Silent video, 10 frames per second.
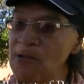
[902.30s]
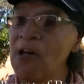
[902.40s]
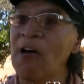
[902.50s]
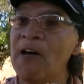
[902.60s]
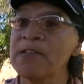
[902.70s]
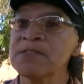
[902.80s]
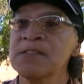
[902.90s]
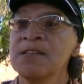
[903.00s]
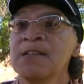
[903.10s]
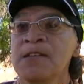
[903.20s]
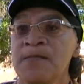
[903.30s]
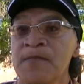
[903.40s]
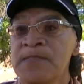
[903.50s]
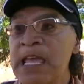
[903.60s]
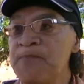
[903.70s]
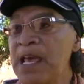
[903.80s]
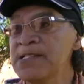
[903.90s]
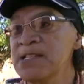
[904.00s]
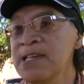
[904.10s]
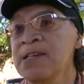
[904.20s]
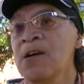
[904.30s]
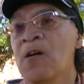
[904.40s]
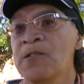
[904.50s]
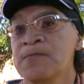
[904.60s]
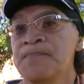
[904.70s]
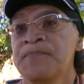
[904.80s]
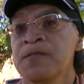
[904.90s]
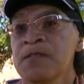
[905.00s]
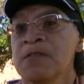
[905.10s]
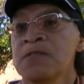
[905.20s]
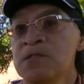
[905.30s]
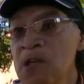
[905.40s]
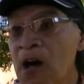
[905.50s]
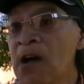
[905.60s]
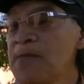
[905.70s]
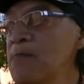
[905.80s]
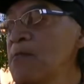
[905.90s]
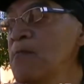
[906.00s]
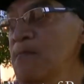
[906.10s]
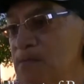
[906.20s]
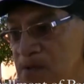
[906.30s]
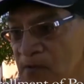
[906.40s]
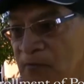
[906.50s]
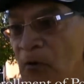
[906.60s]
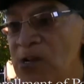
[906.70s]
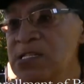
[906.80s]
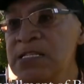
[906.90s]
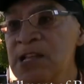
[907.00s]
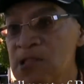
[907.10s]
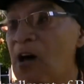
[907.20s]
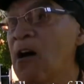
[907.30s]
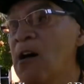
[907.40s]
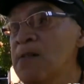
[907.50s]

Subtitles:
laws, they basically are not forcing the law.